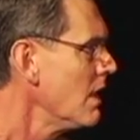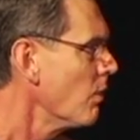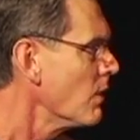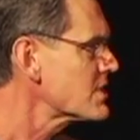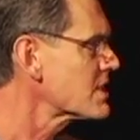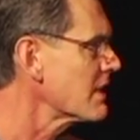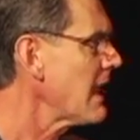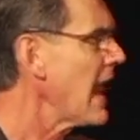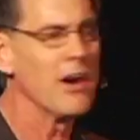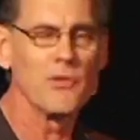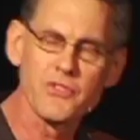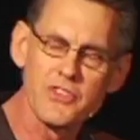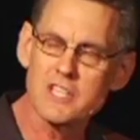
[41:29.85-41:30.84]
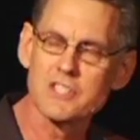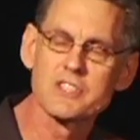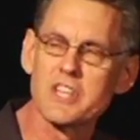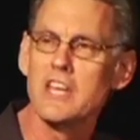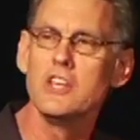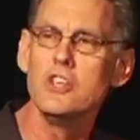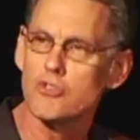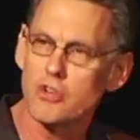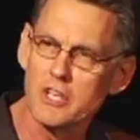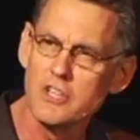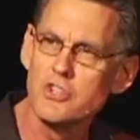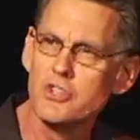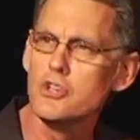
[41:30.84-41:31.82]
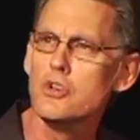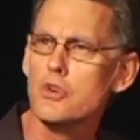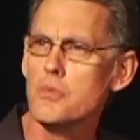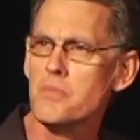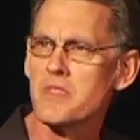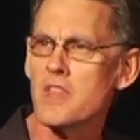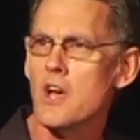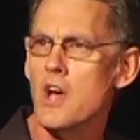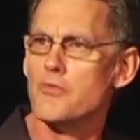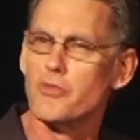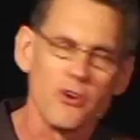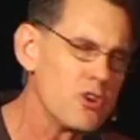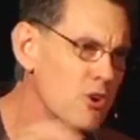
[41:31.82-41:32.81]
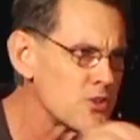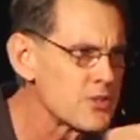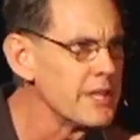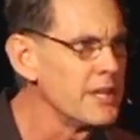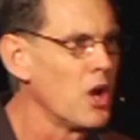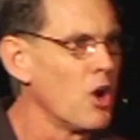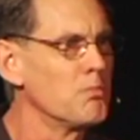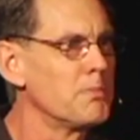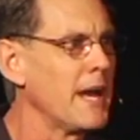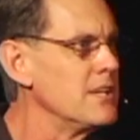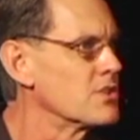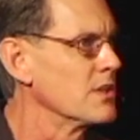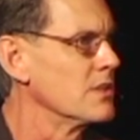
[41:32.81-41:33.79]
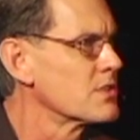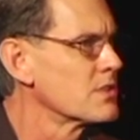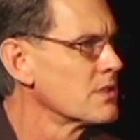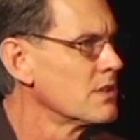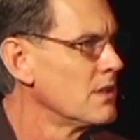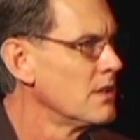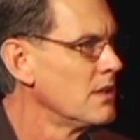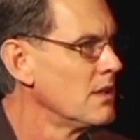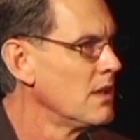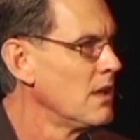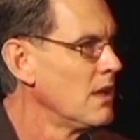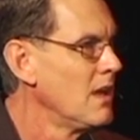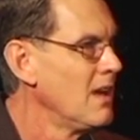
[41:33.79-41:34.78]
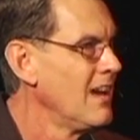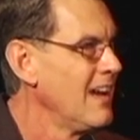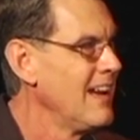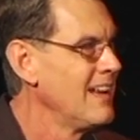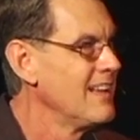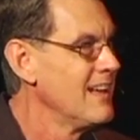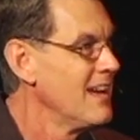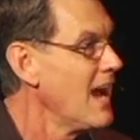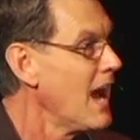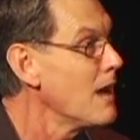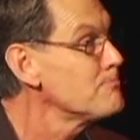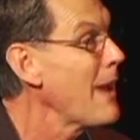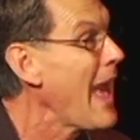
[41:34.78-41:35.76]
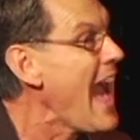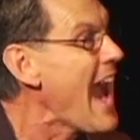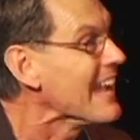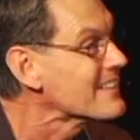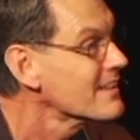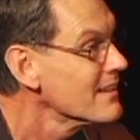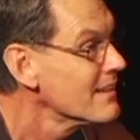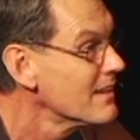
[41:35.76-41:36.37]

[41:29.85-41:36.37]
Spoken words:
What's the healthiest thing you can do for nursing home patients? A pet.